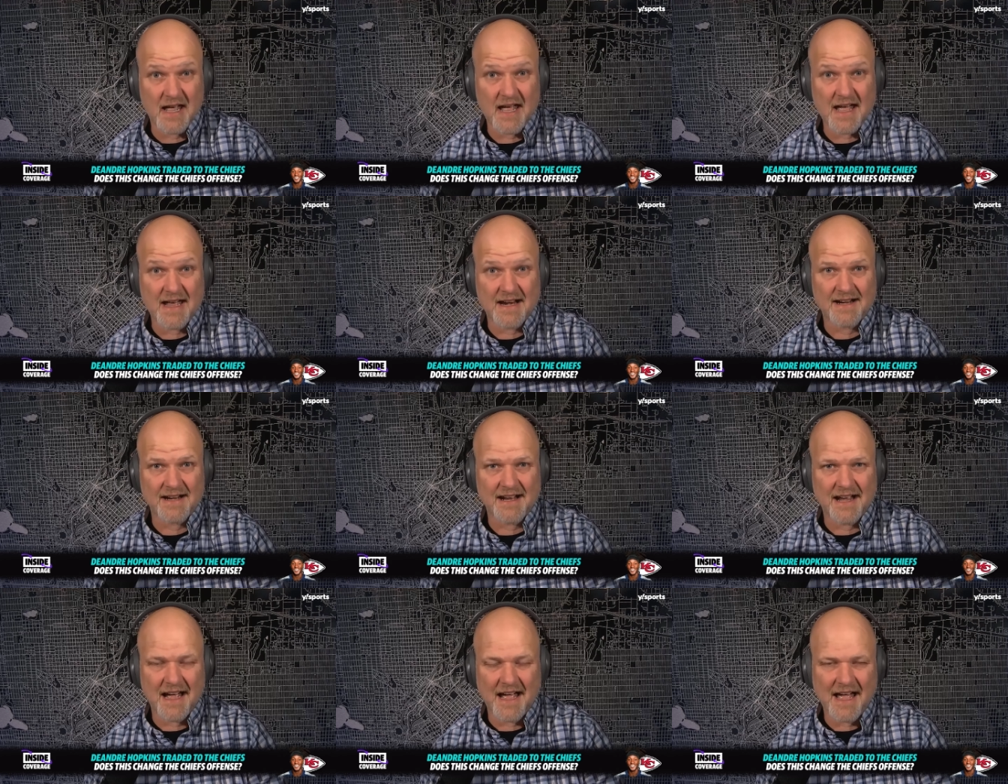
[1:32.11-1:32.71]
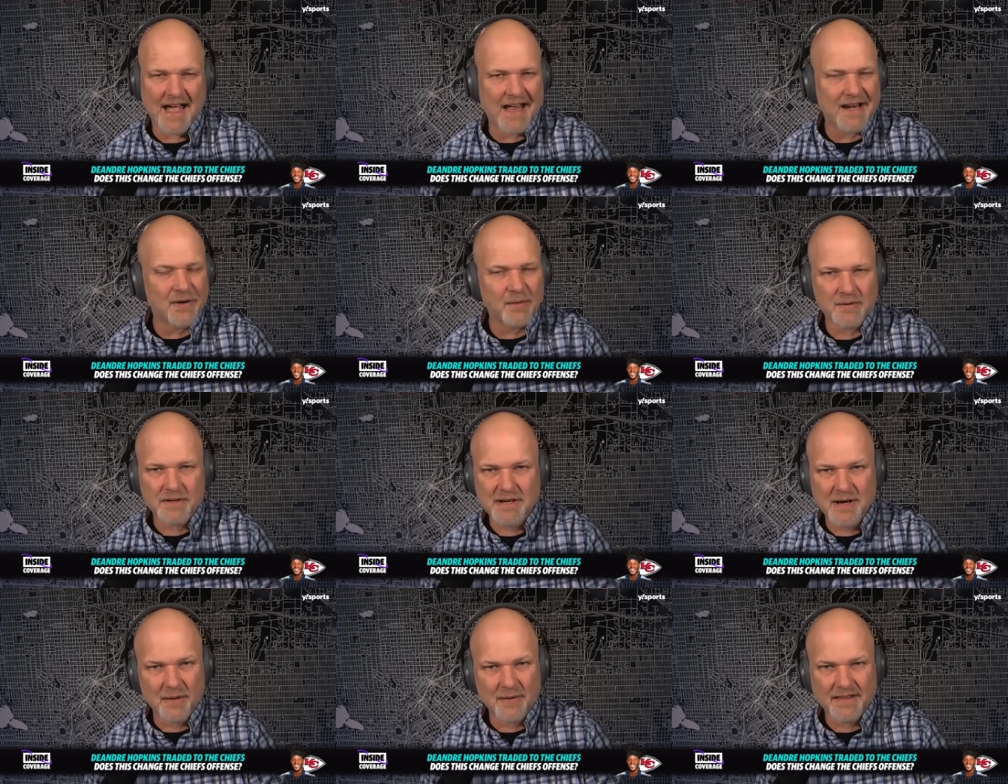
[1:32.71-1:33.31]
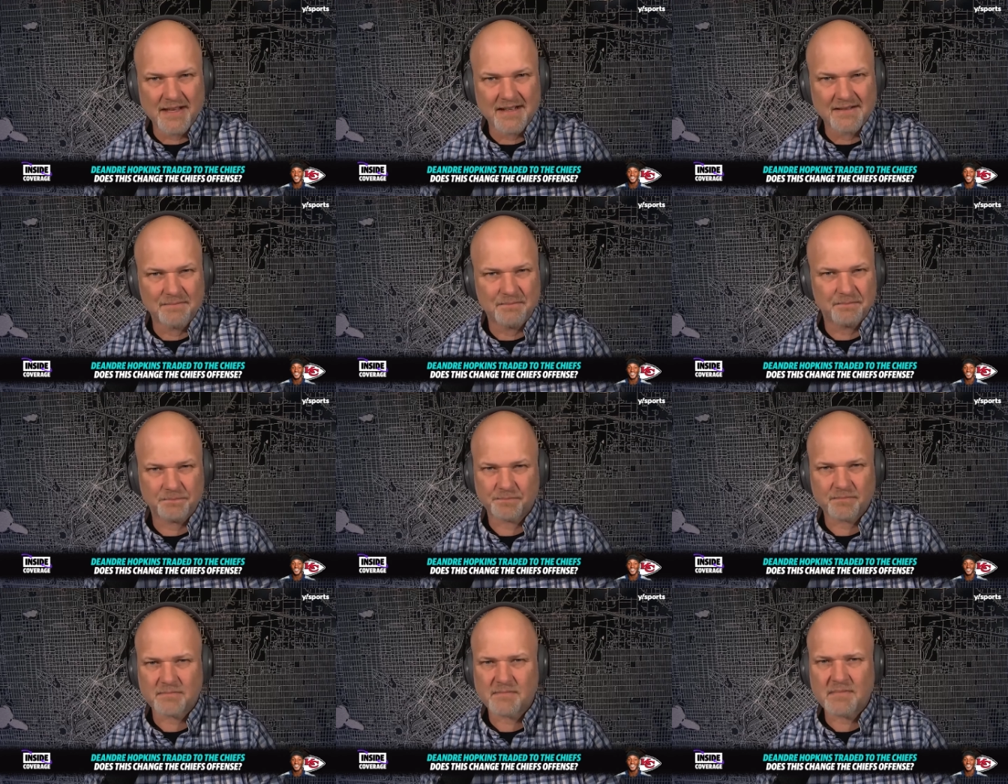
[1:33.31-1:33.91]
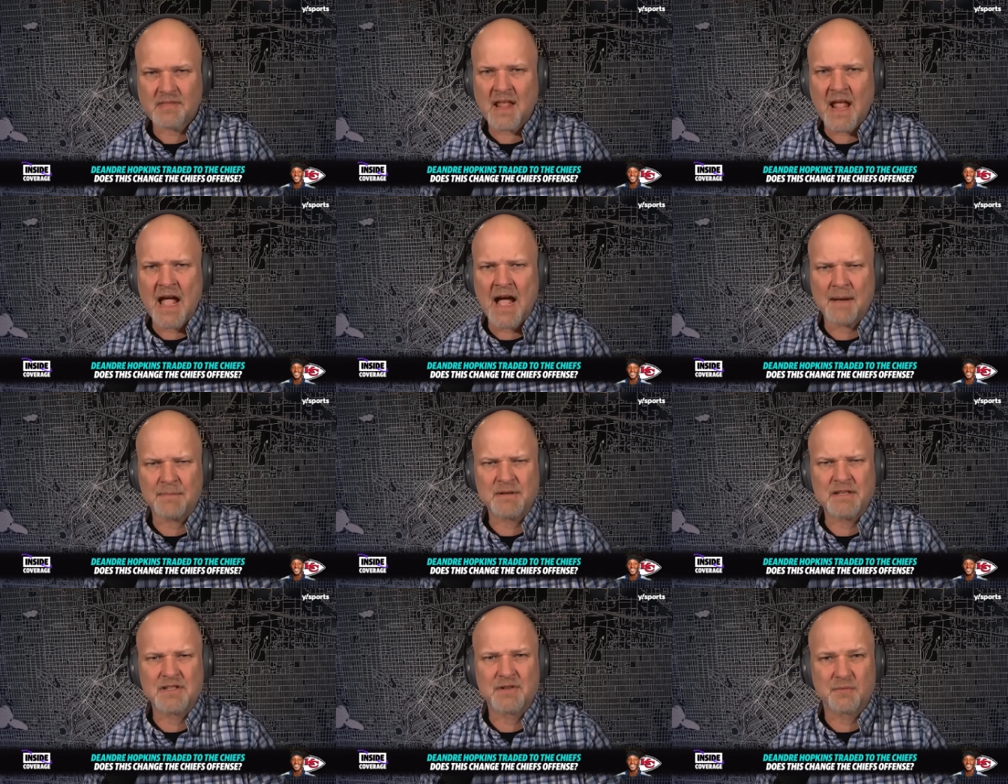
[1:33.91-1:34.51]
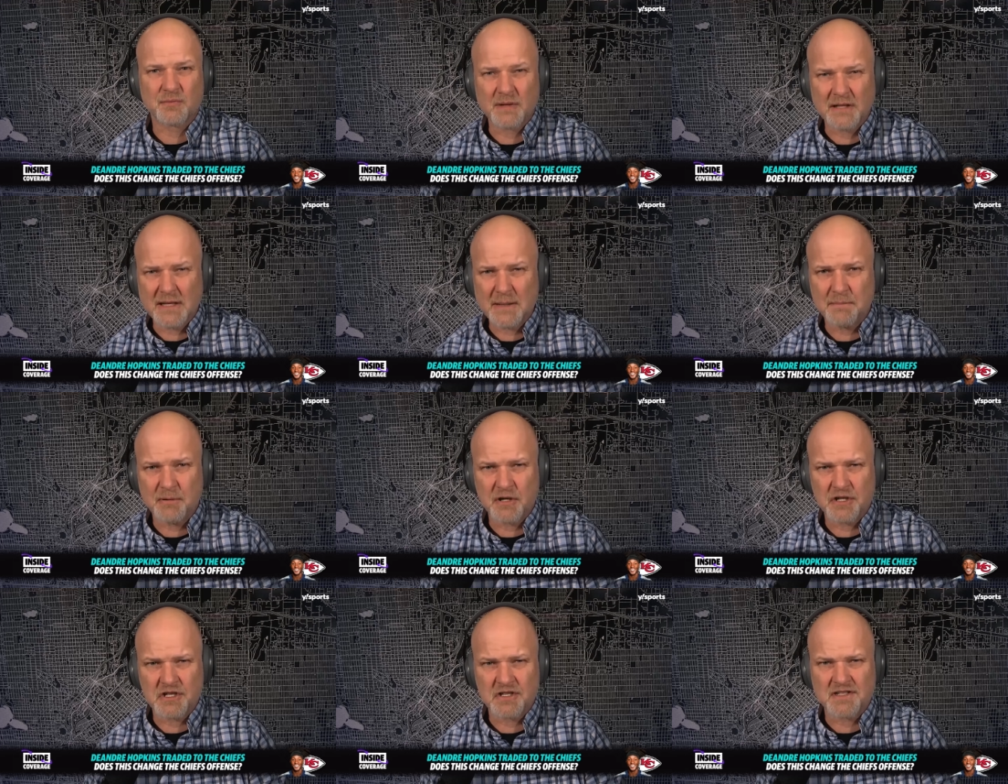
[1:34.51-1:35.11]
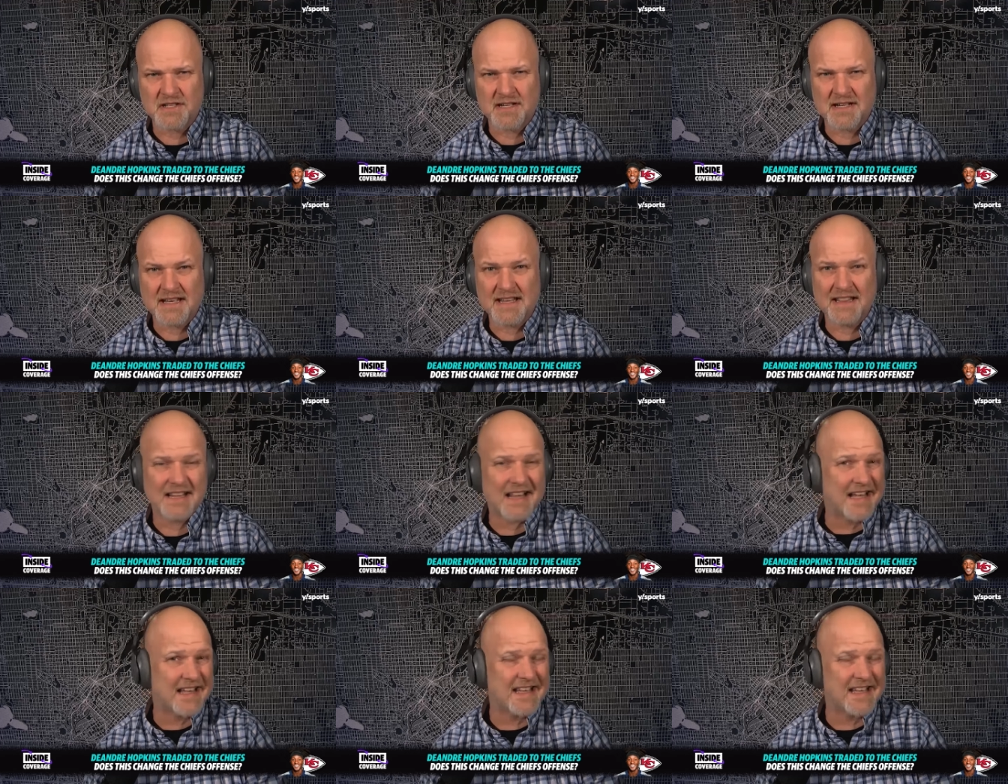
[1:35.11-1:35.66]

And I don't know that Hopkins really pushes the needle.